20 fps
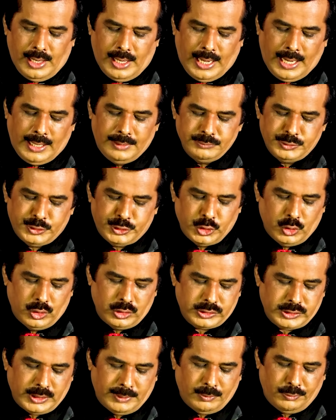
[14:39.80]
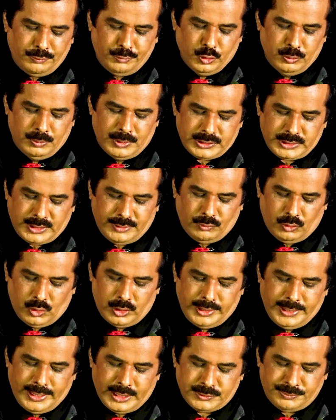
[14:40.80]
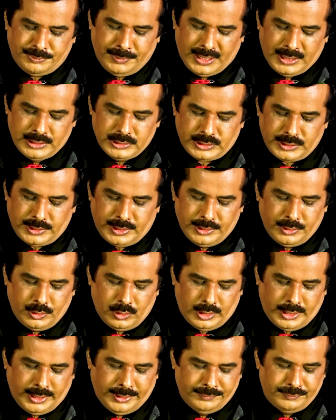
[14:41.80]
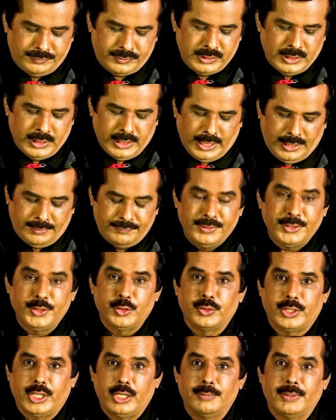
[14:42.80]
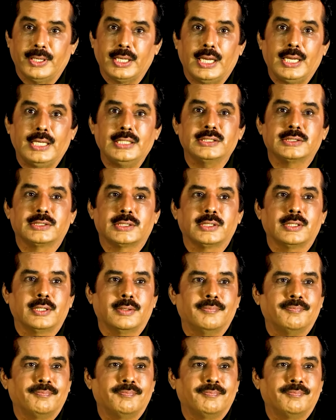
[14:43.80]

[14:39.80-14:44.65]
I am sure some of you must have already experienced it in your lives. Haven't you? Tell me, guys.